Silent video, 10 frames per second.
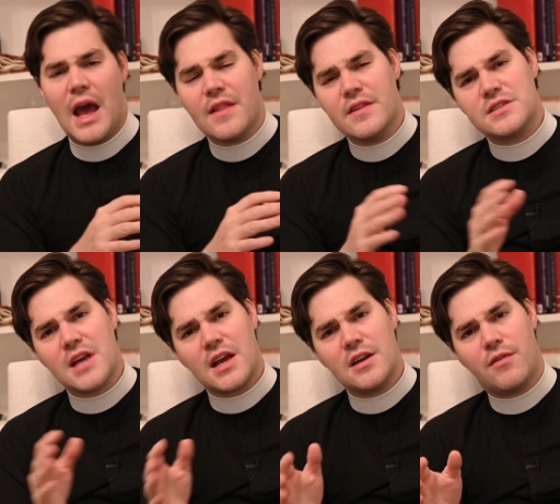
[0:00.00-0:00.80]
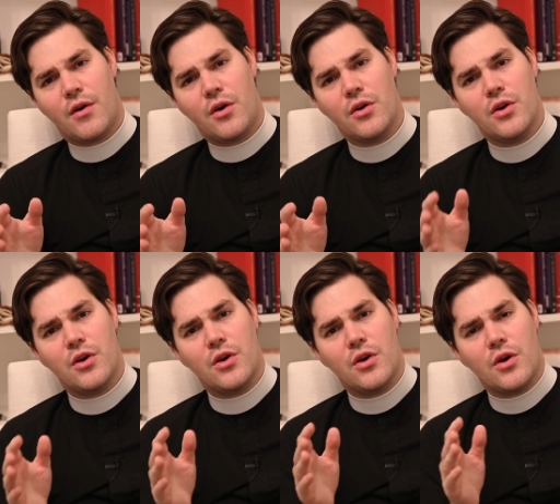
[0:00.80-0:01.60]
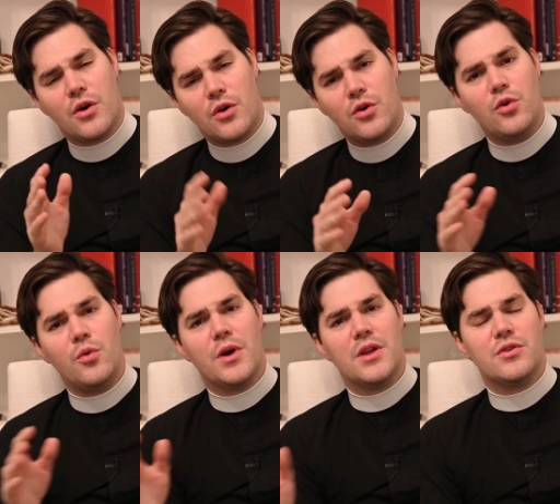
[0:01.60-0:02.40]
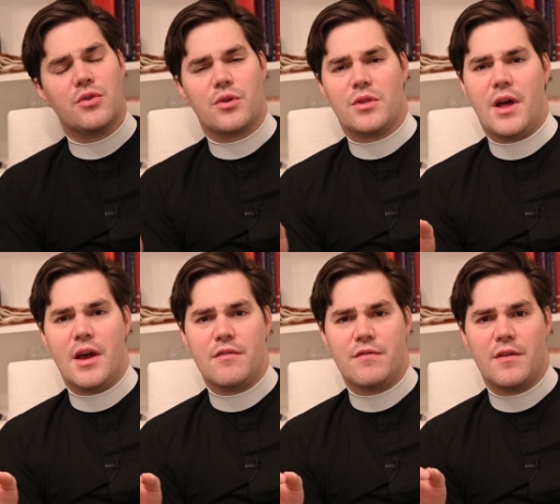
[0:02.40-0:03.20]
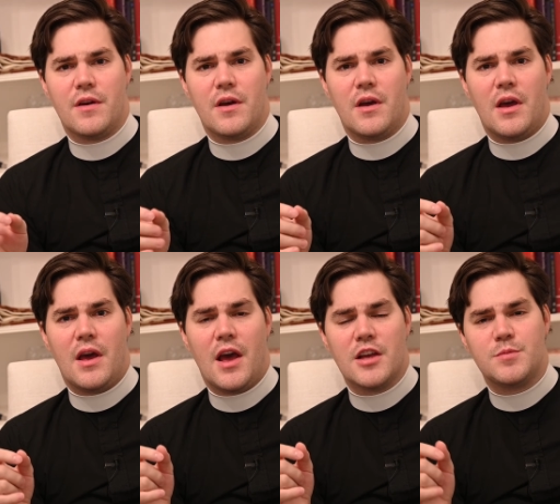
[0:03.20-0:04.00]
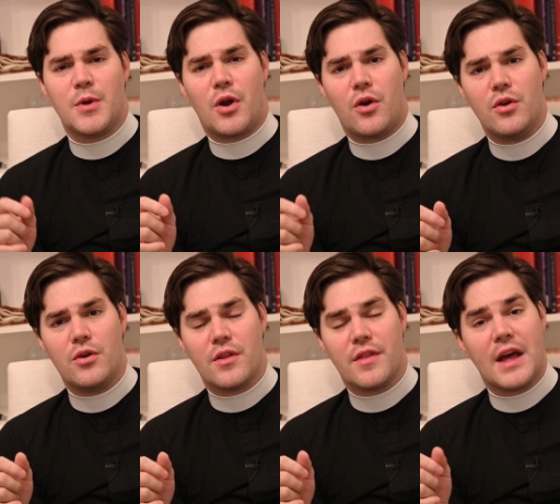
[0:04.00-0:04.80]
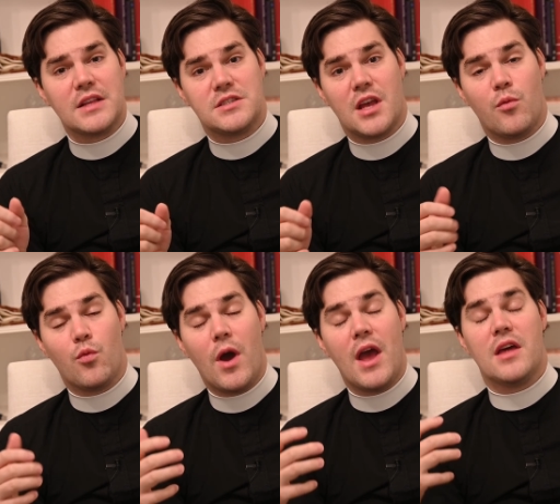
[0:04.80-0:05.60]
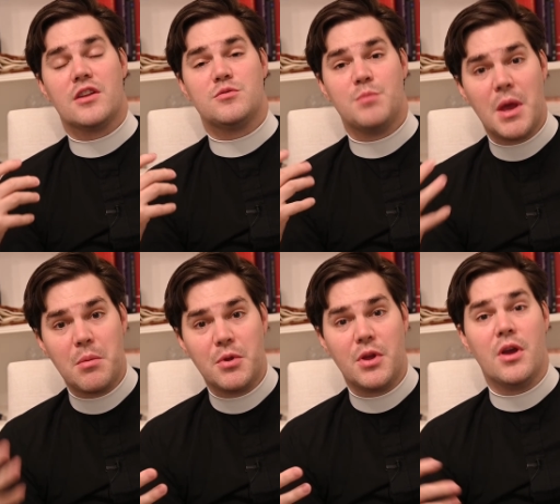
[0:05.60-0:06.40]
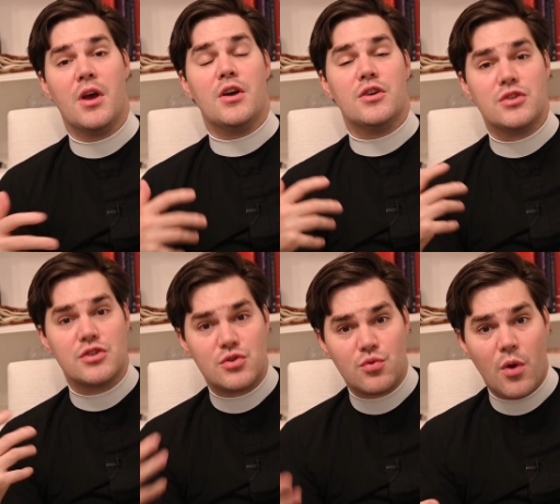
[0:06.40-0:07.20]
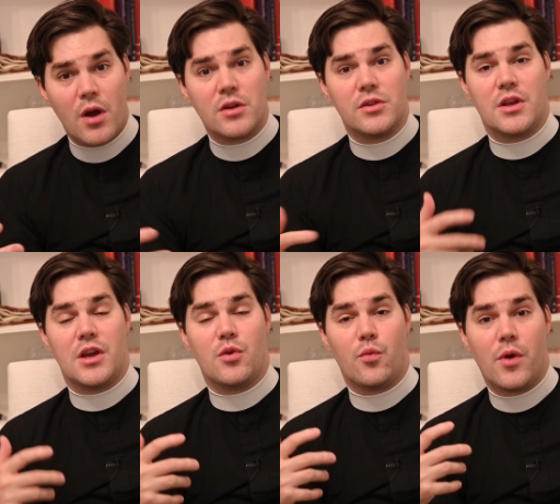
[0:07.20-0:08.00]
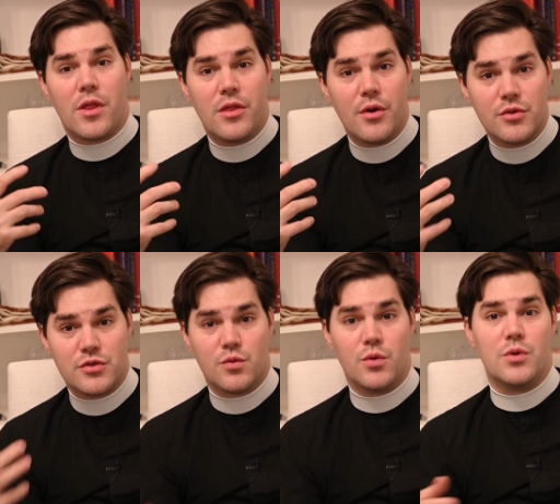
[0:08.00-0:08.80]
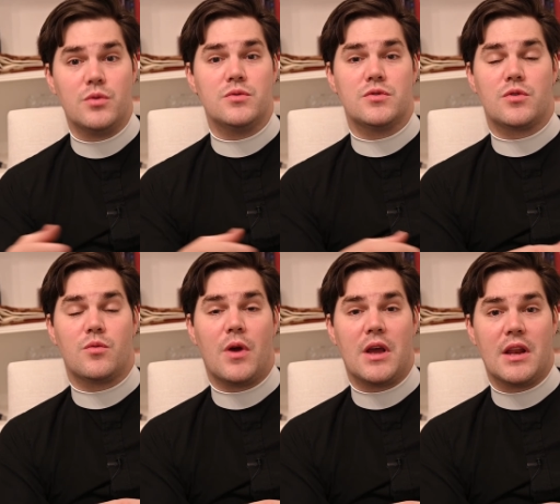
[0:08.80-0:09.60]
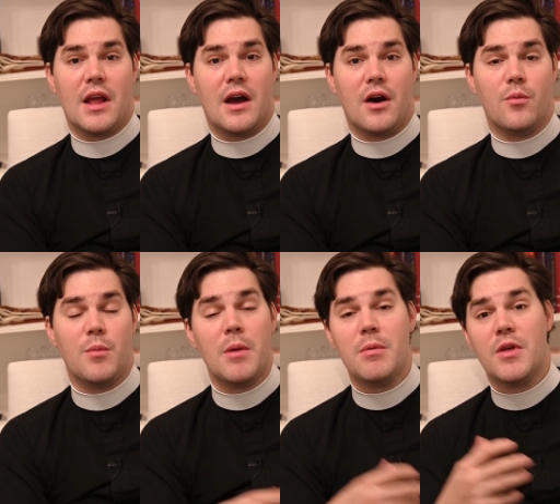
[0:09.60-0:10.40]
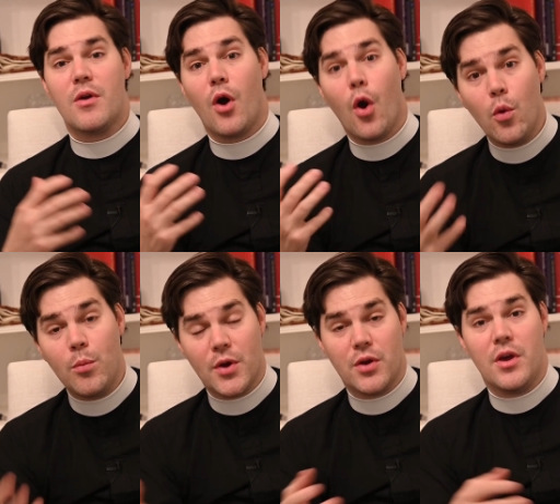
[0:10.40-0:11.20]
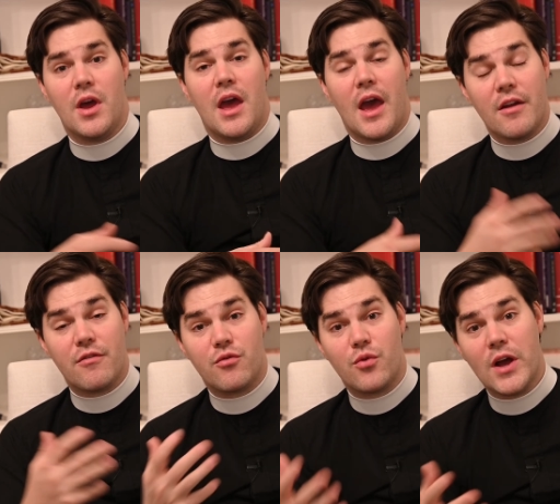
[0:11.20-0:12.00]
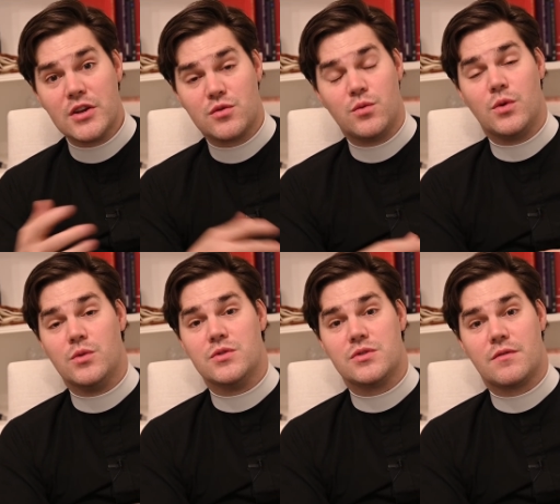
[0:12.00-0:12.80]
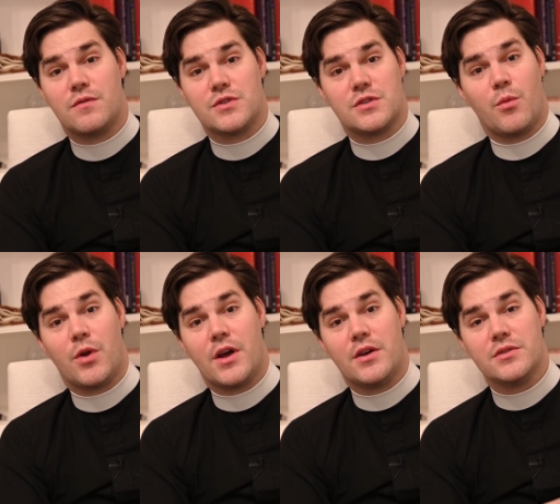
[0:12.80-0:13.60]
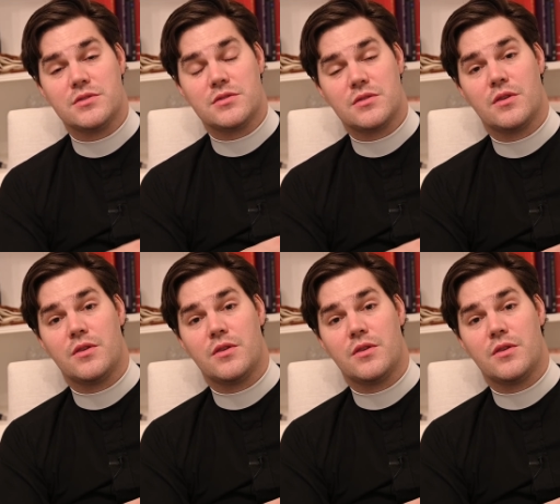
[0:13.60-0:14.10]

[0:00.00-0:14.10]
And then, second of all, who in your life has been hurt that same way and is maybe struggling with those wounds right now? Maybe they're open and fresh wounds for someone else.